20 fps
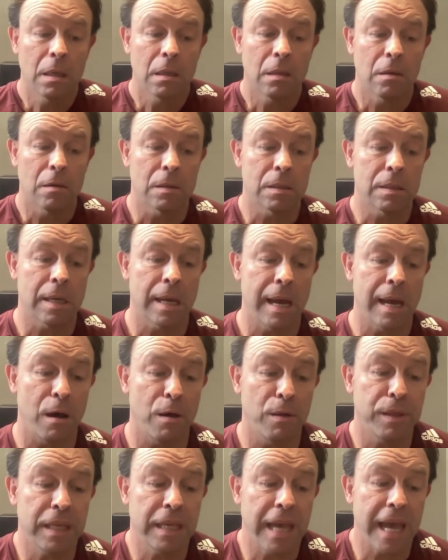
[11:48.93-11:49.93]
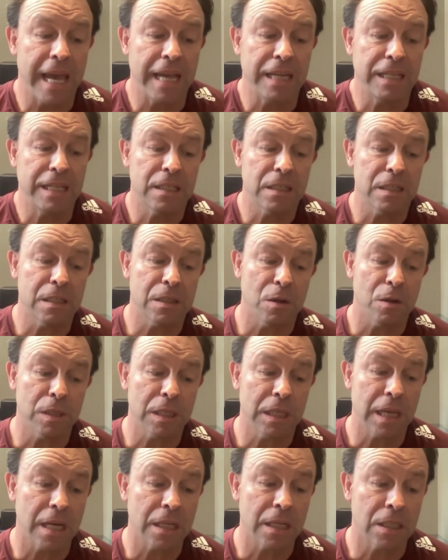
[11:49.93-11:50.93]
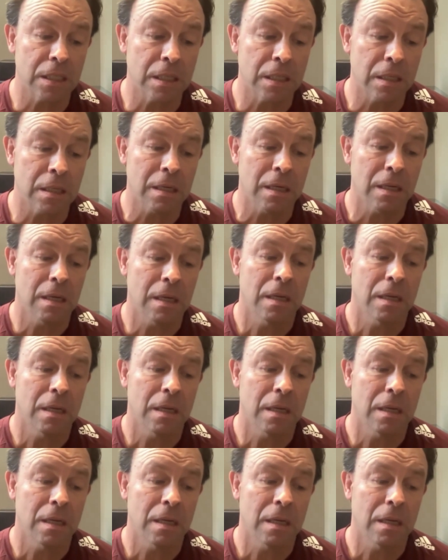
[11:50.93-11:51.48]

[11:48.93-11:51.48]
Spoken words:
There's the Healthy Aging Association.